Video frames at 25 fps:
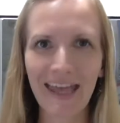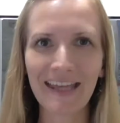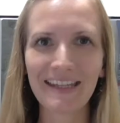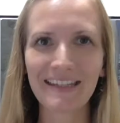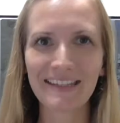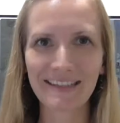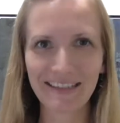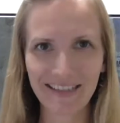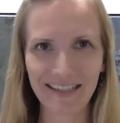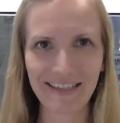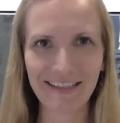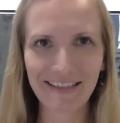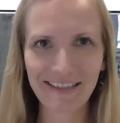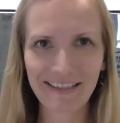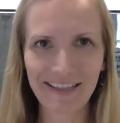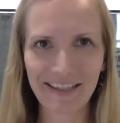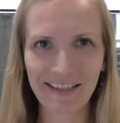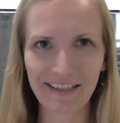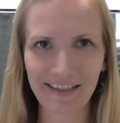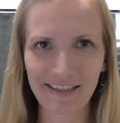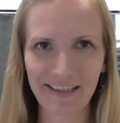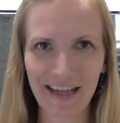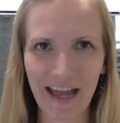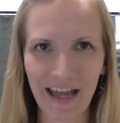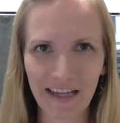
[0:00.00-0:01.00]
Since
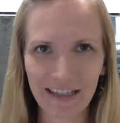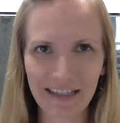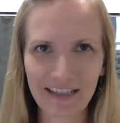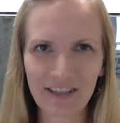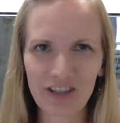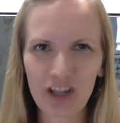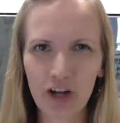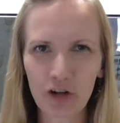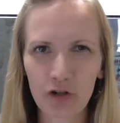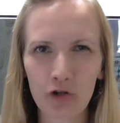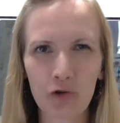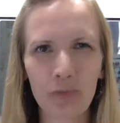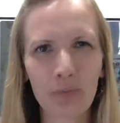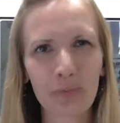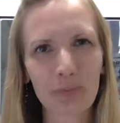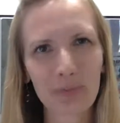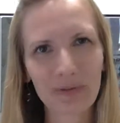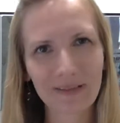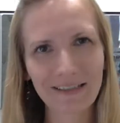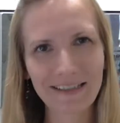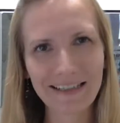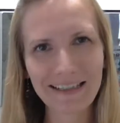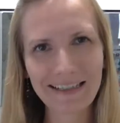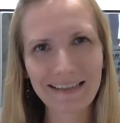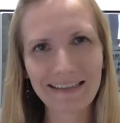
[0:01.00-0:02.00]
this snack is not
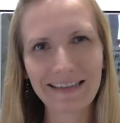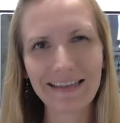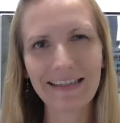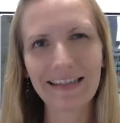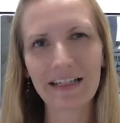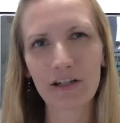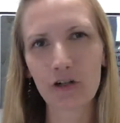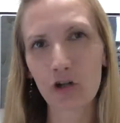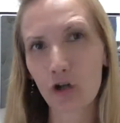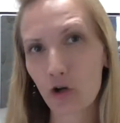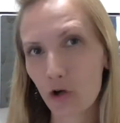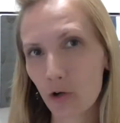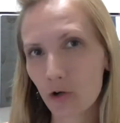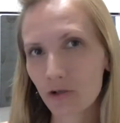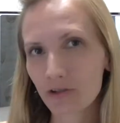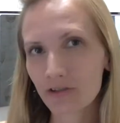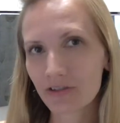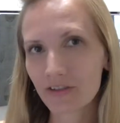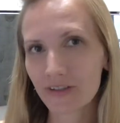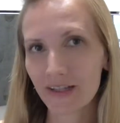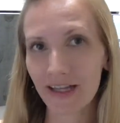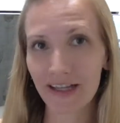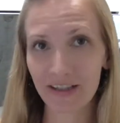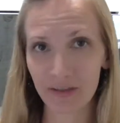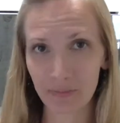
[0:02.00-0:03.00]
completely
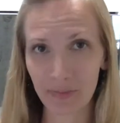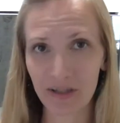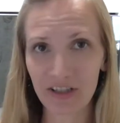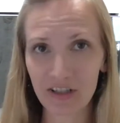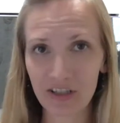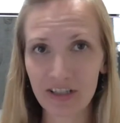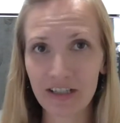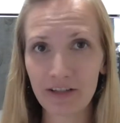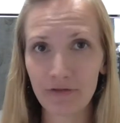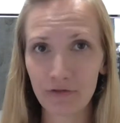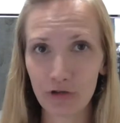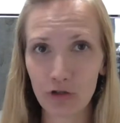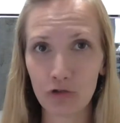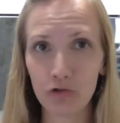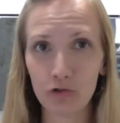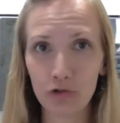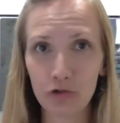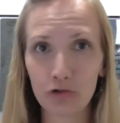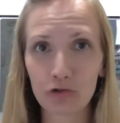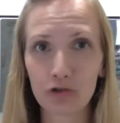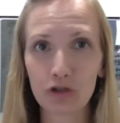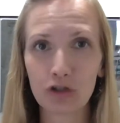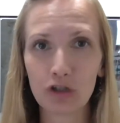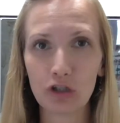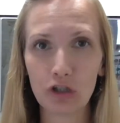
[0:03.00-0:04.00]
cooked, especially if you
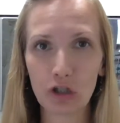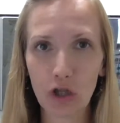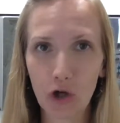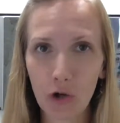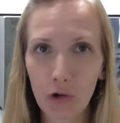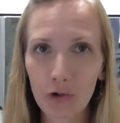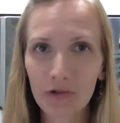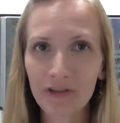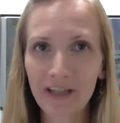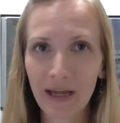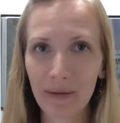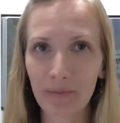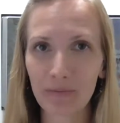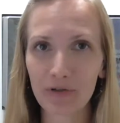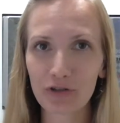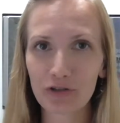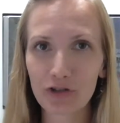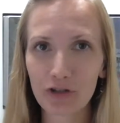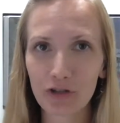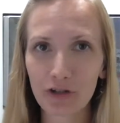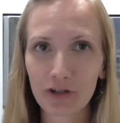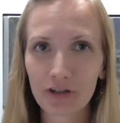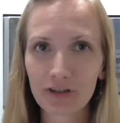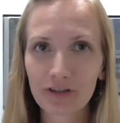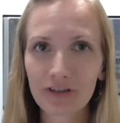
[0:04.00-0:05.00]
use low
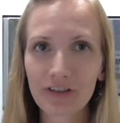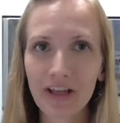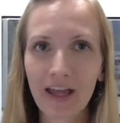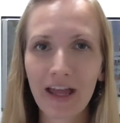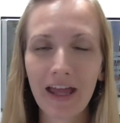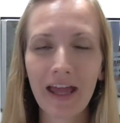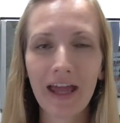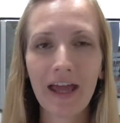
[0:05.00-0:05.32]
temperatures,